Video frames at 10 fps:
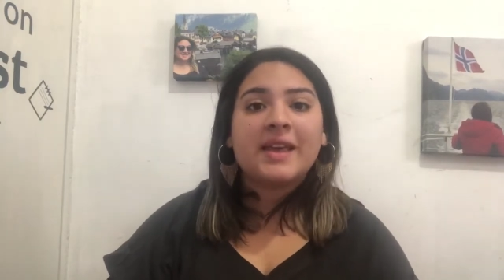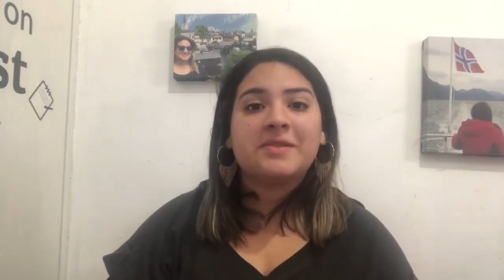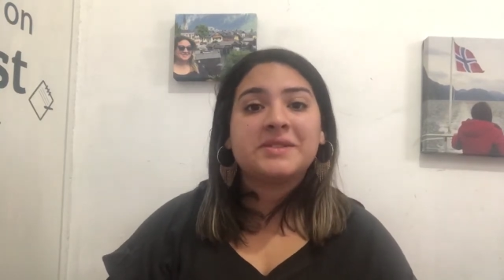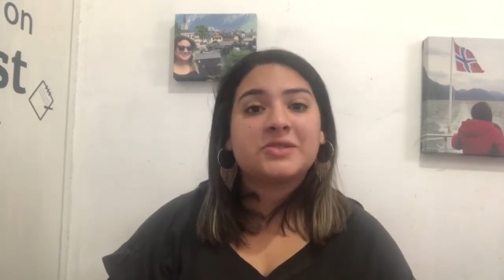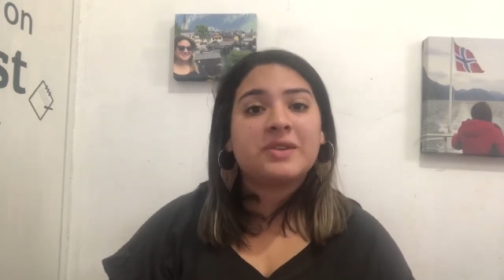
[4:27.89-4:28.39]

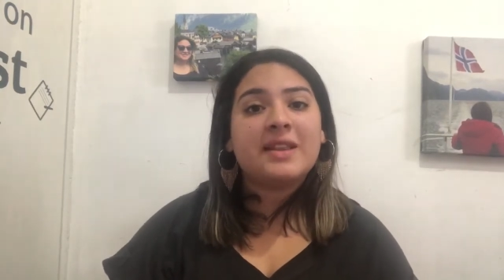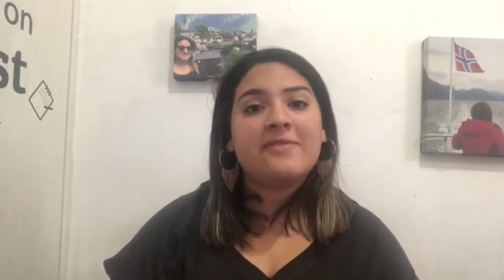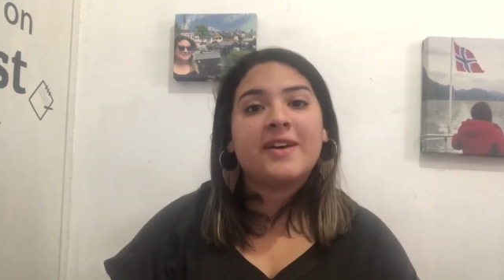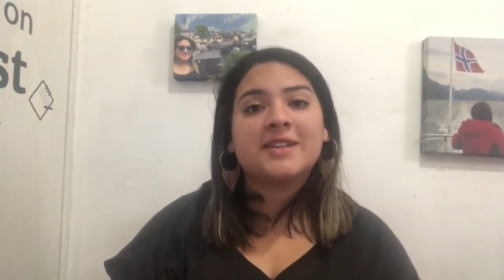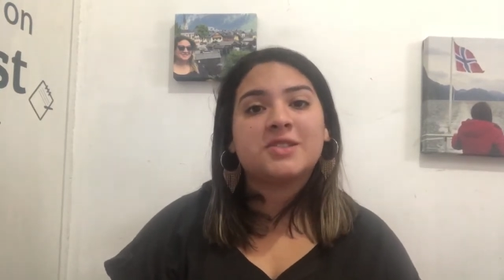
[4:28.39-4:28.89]
It was
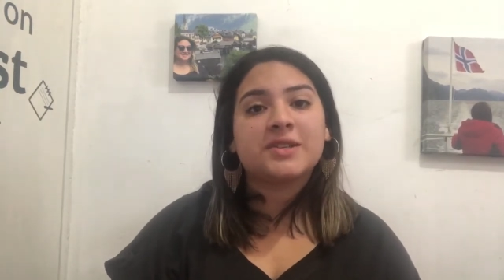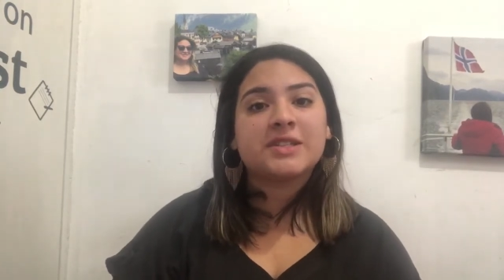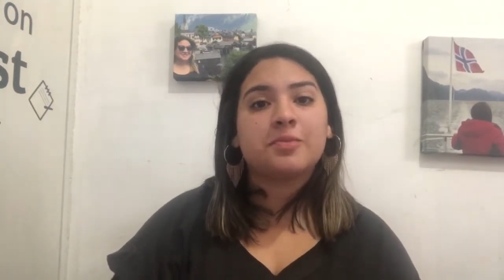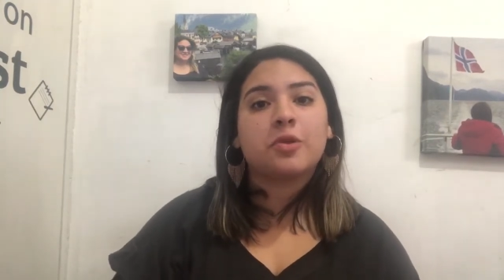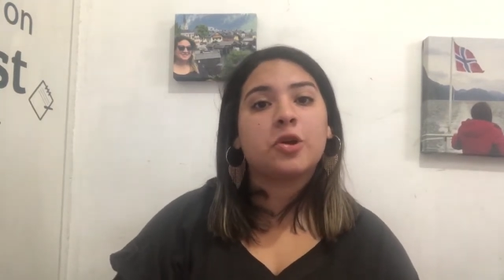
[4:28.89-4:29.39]
really fun to
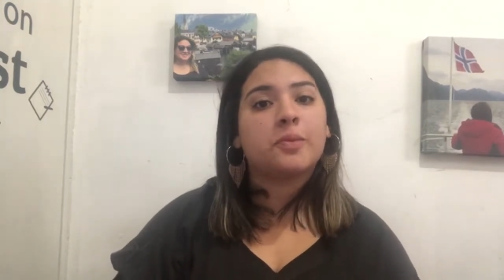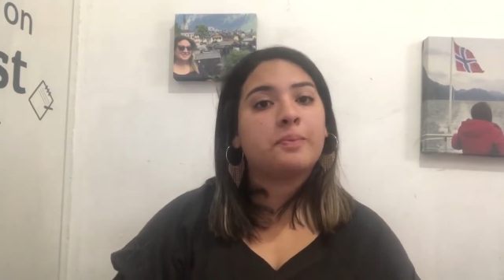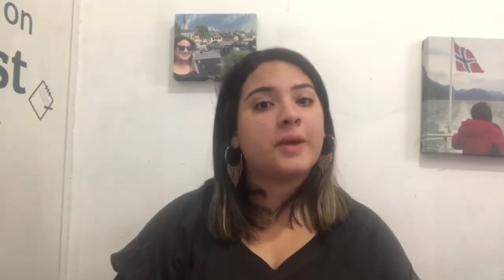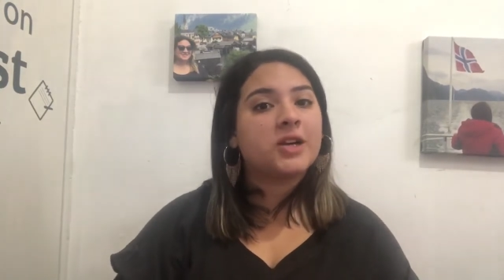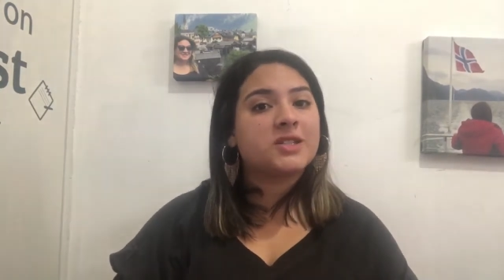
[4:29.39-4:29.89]

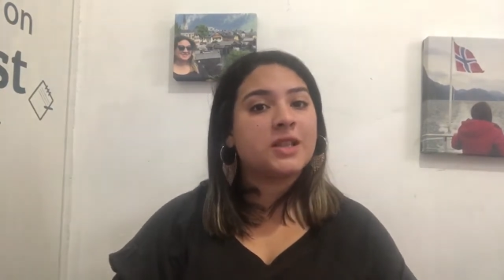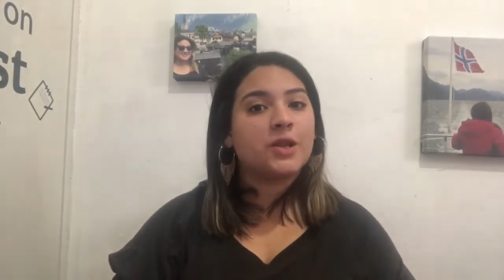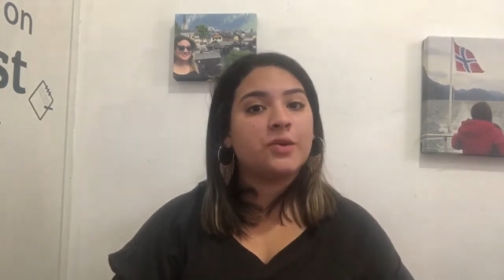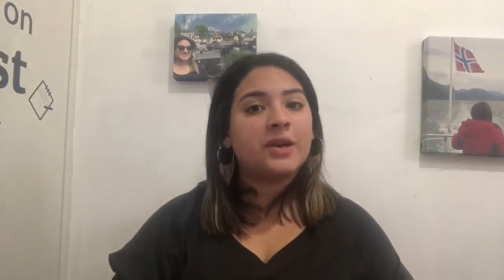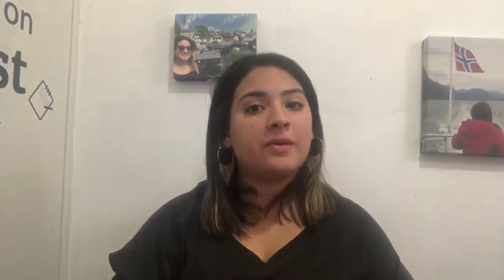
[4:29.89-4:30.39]
explore
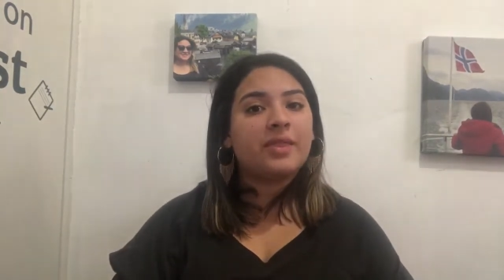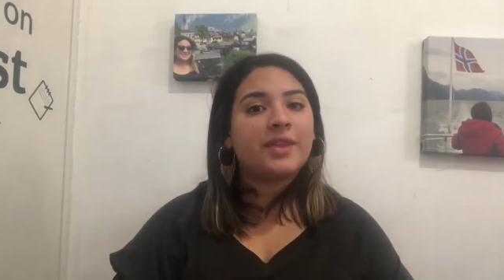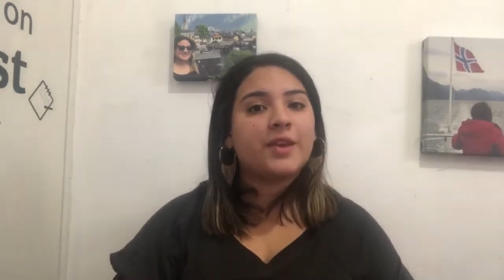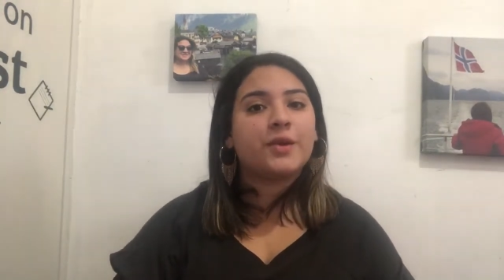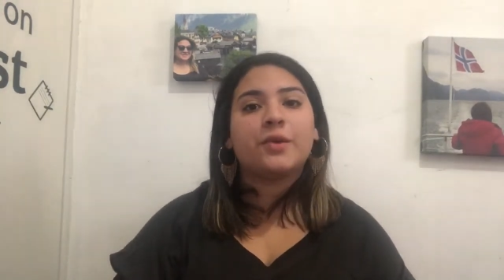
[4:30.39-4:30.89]
Barcelona with
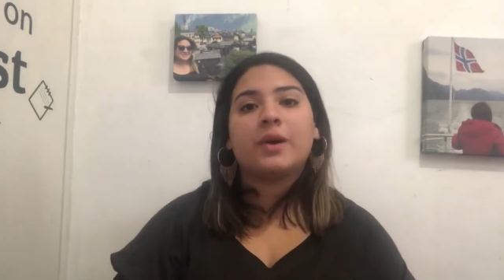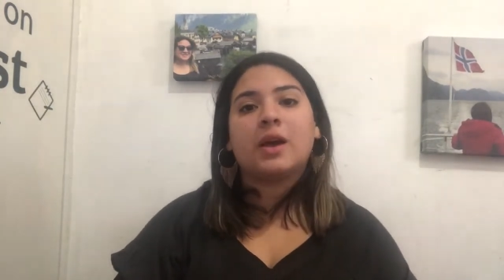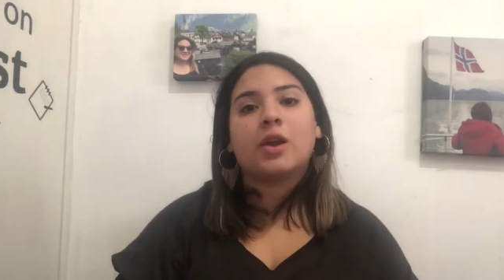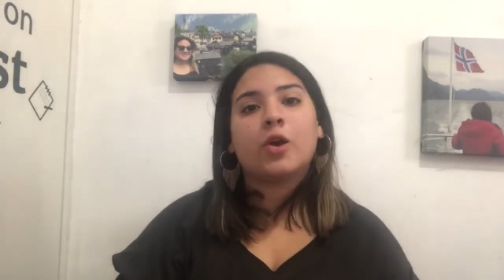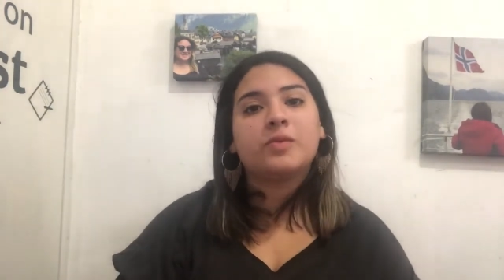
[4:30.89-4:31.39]
you,
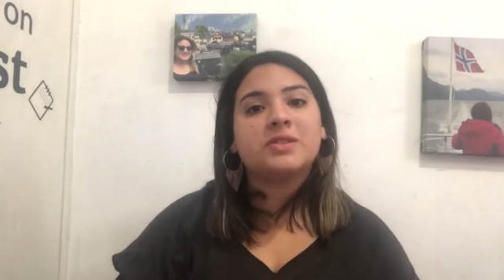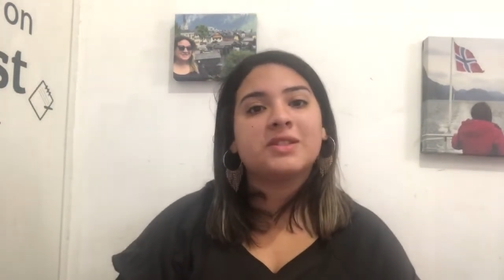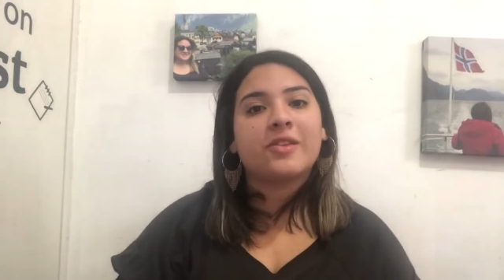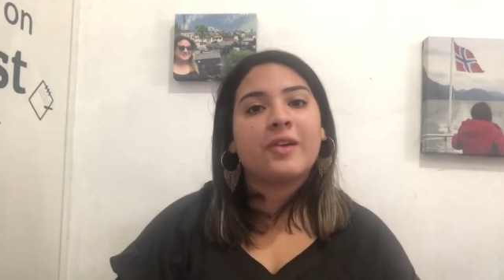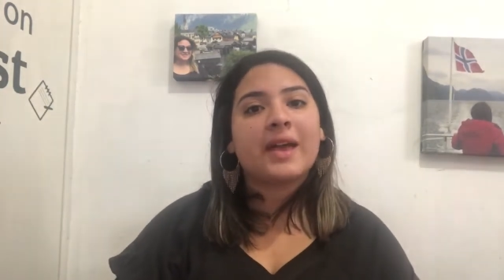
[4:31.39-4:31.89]
and I hope to
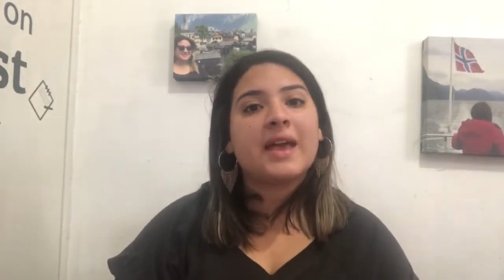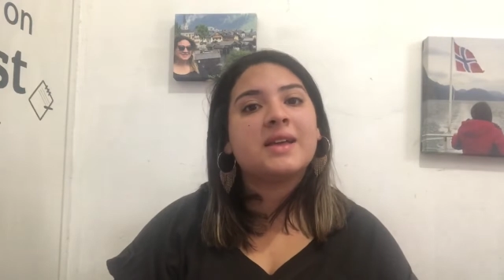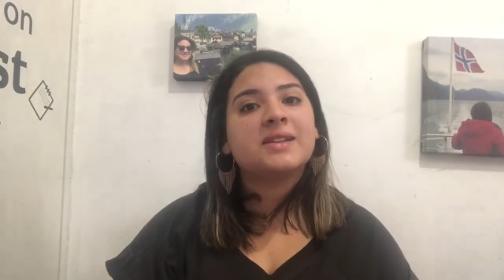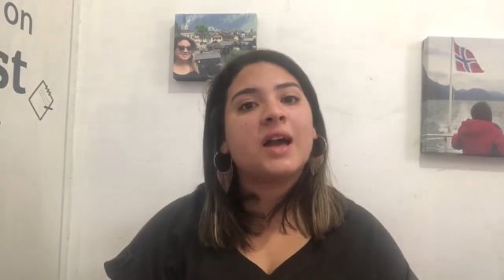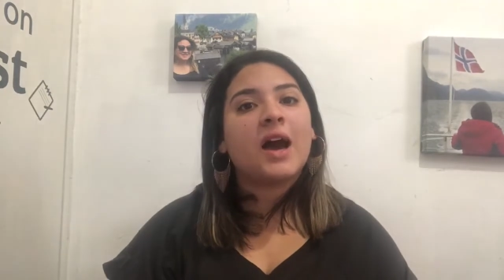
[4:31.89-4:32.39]
see you
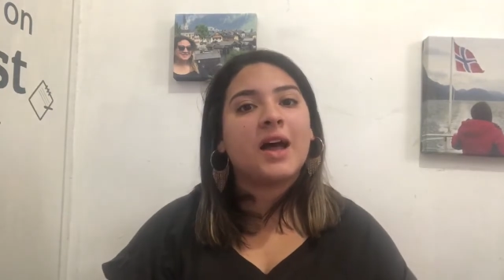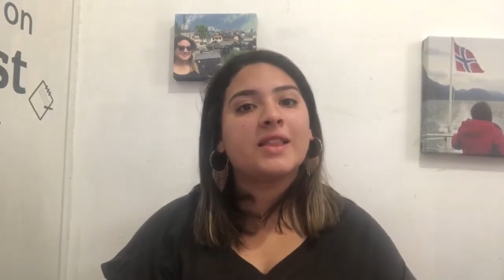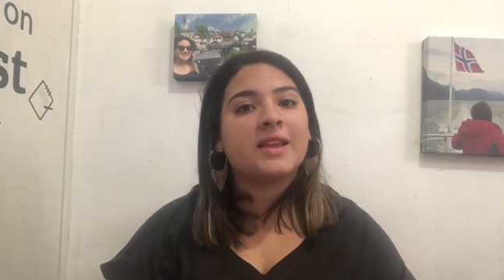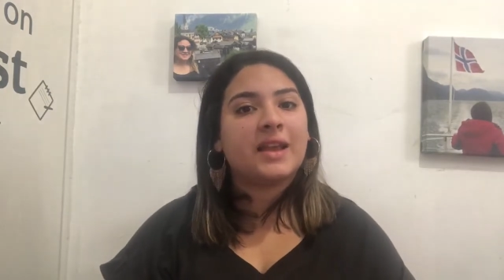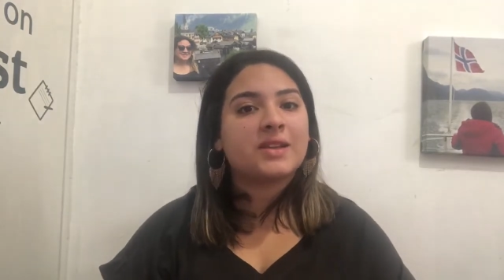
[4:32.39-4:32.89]
again
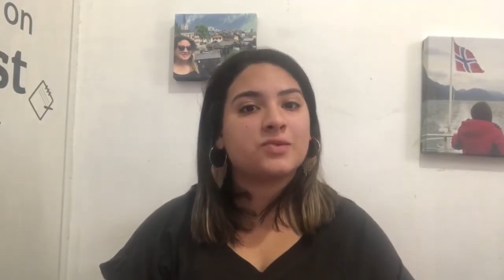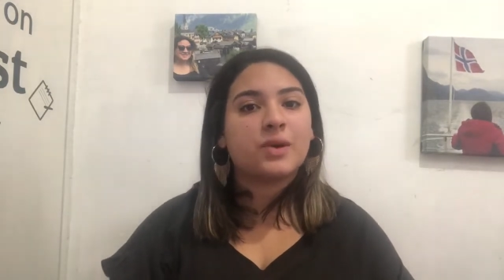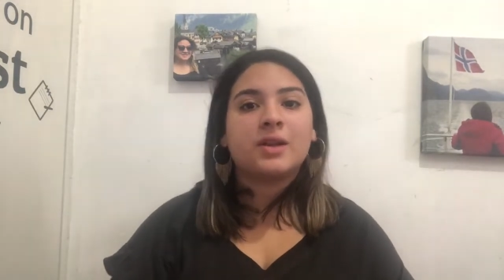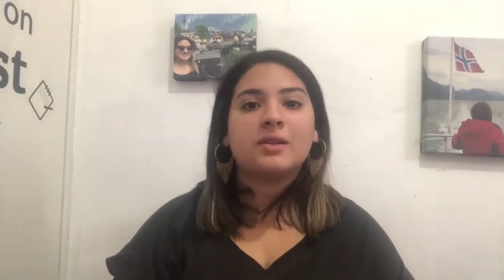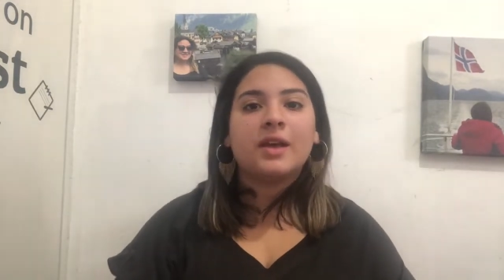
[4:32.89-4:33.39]
on the next
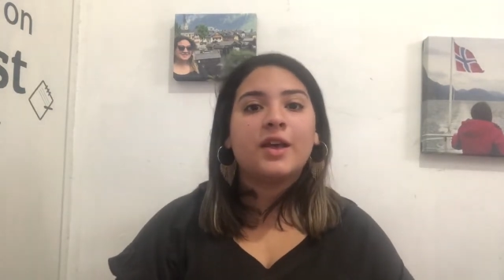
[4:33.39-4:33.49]
one.